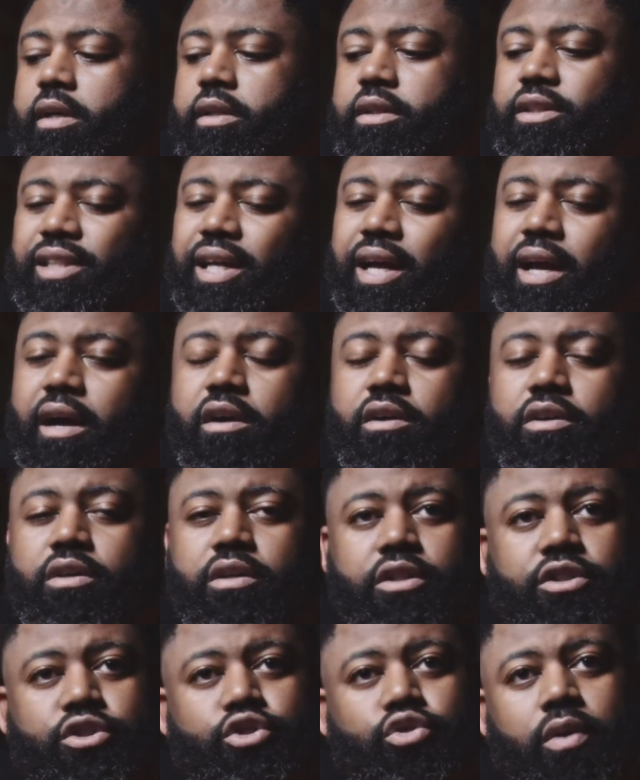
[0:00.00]

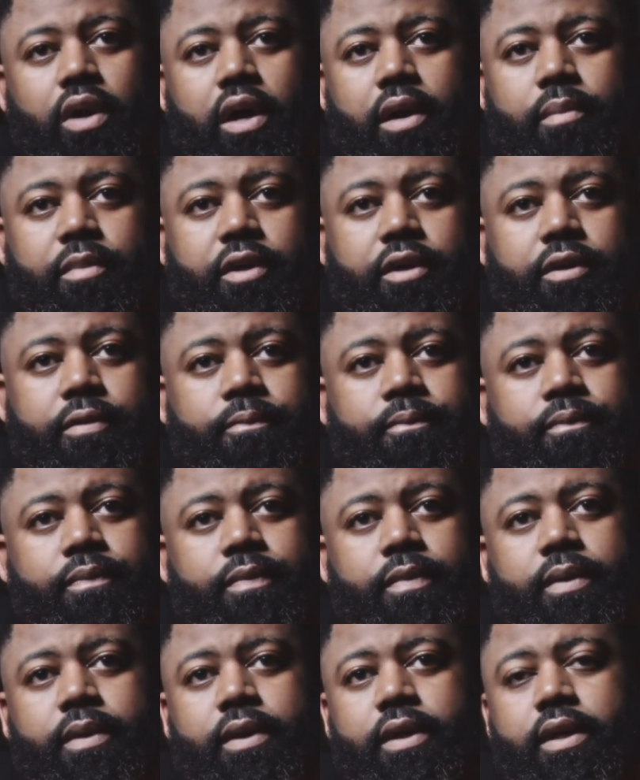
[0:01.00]
childhood trauma
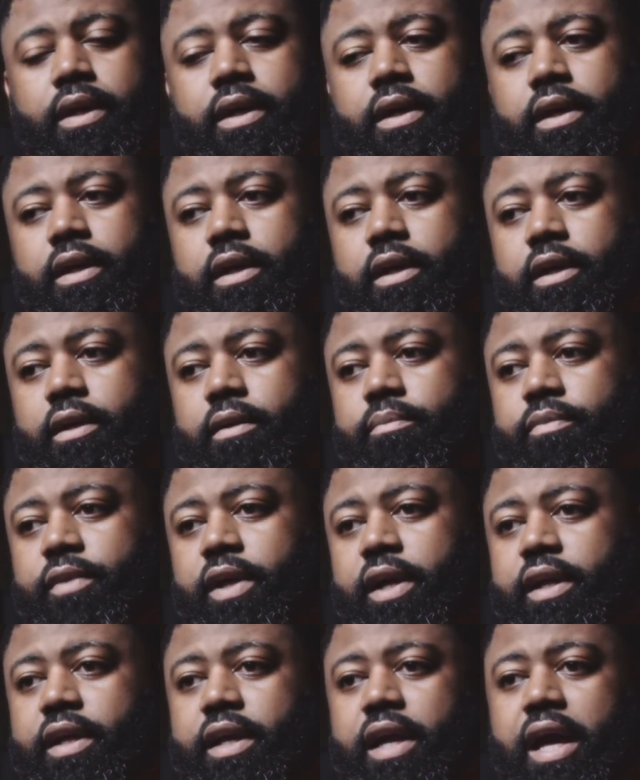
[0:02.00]

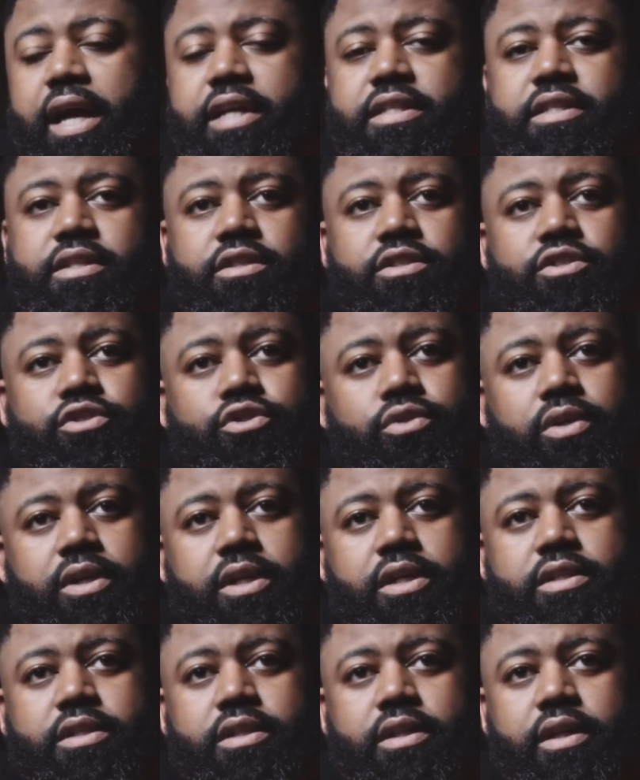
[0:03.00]
that he hasn't
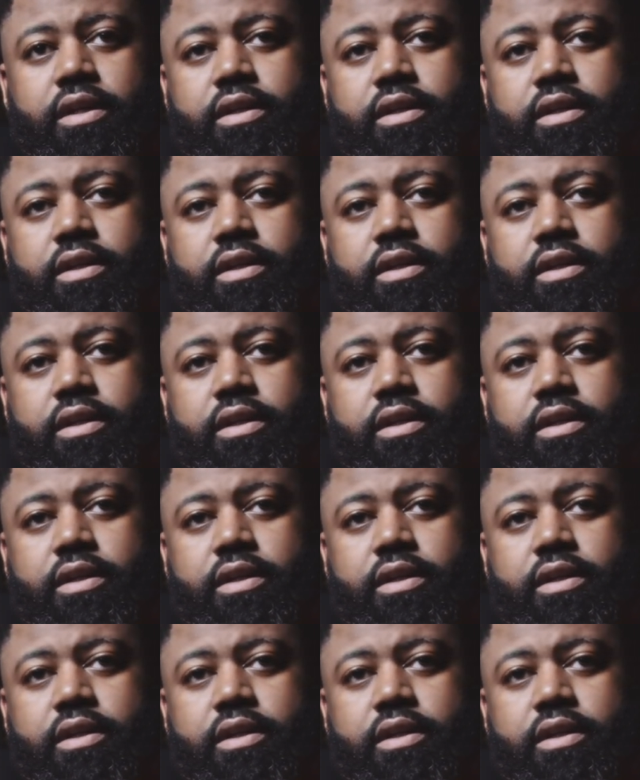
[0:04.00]
addressed.